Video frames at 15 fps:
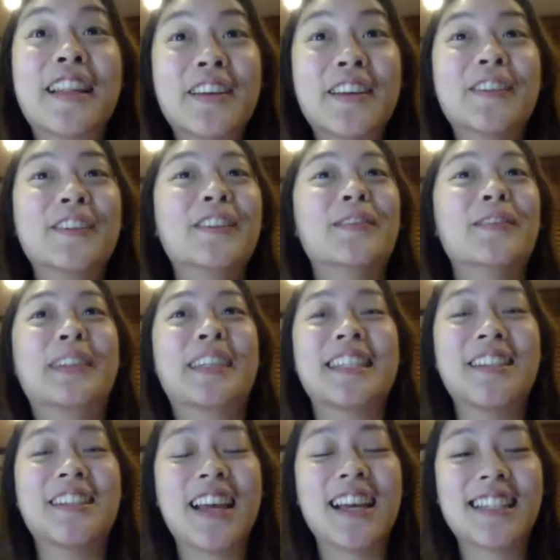cool
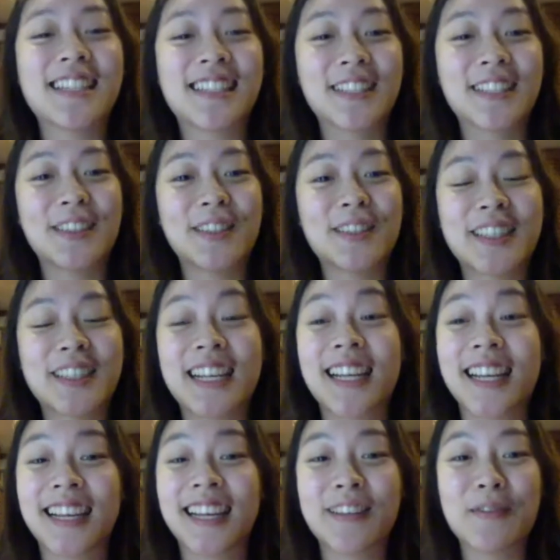because you get to
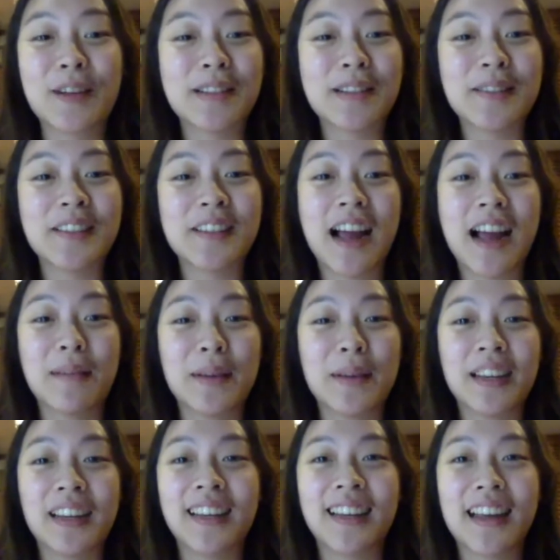sing in Westminster
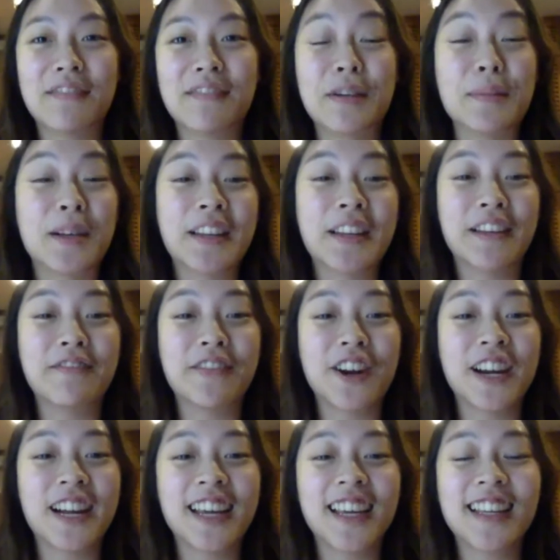Abbey every Monday and
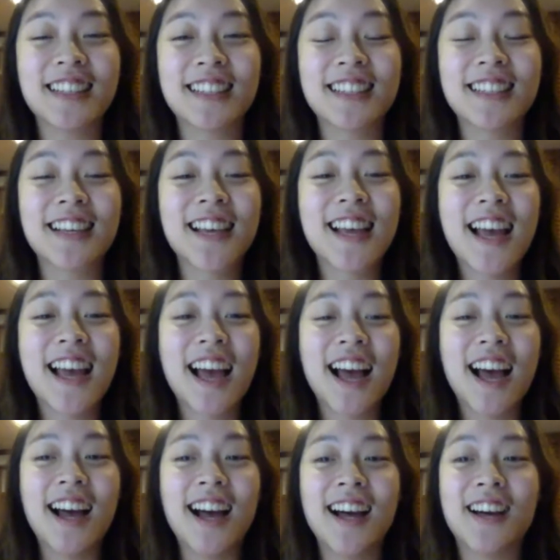Fridays.
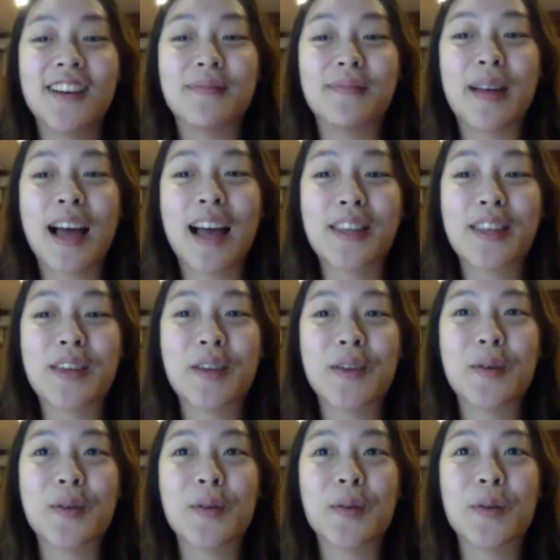Um, and
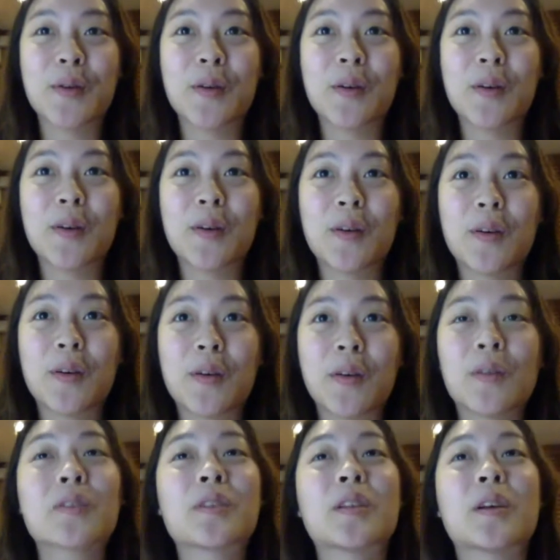you
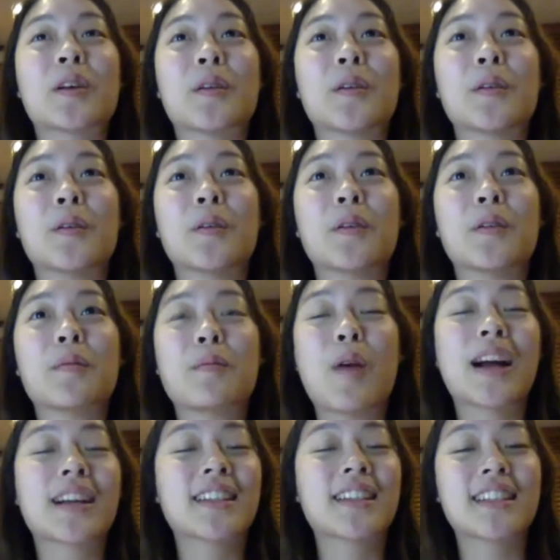also
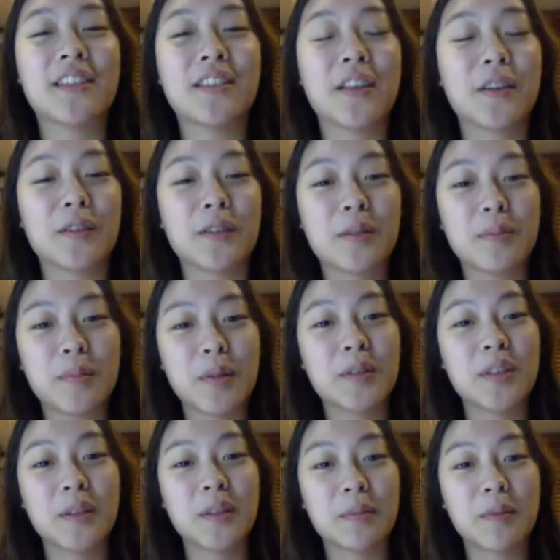practice in those
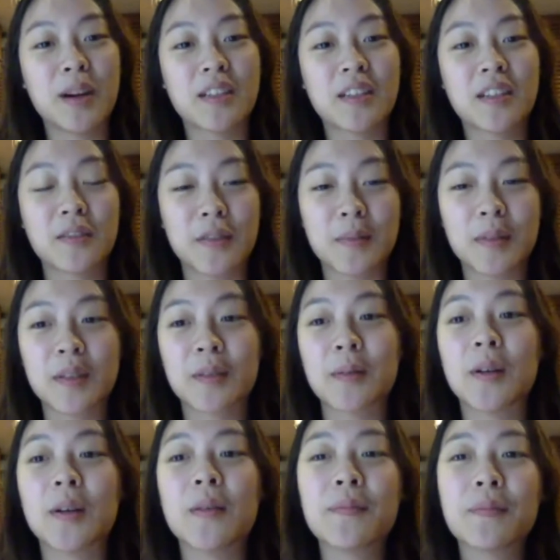music practice rooms as
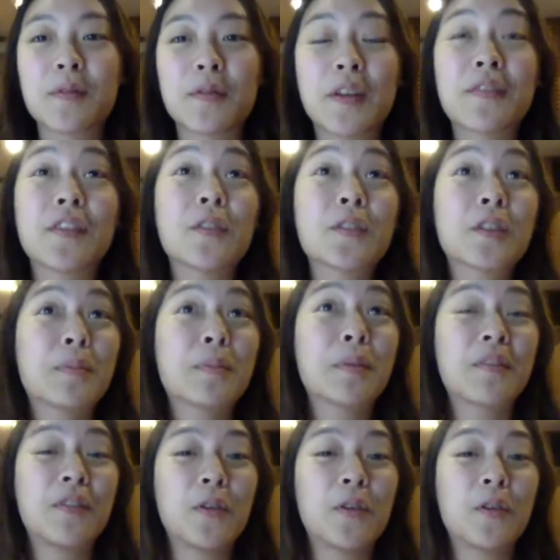well. We've also
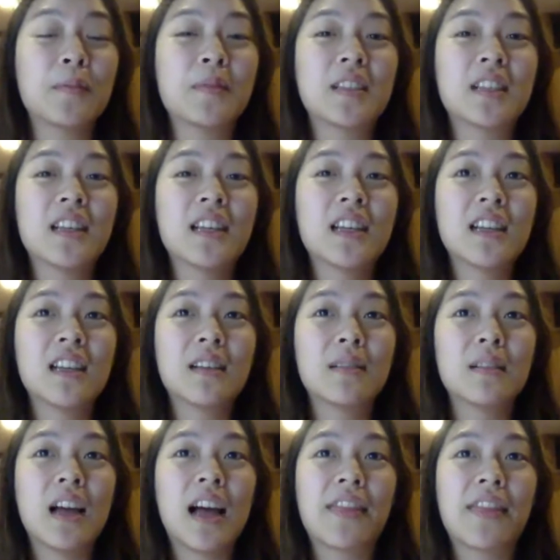performed
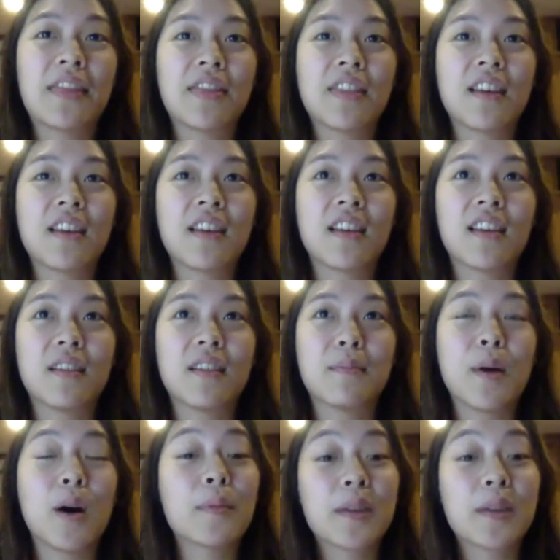at the
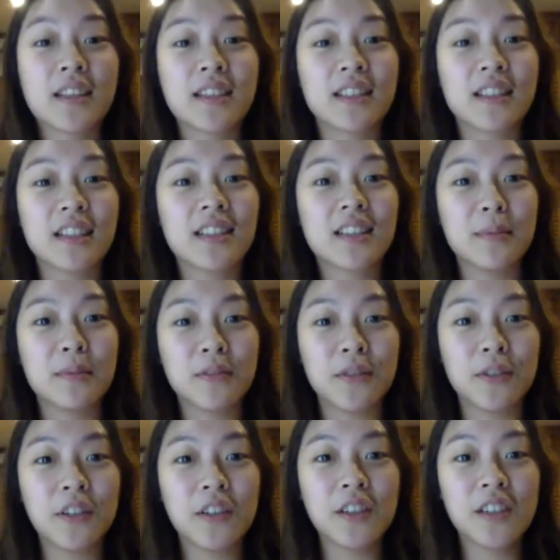Barbican Centre before.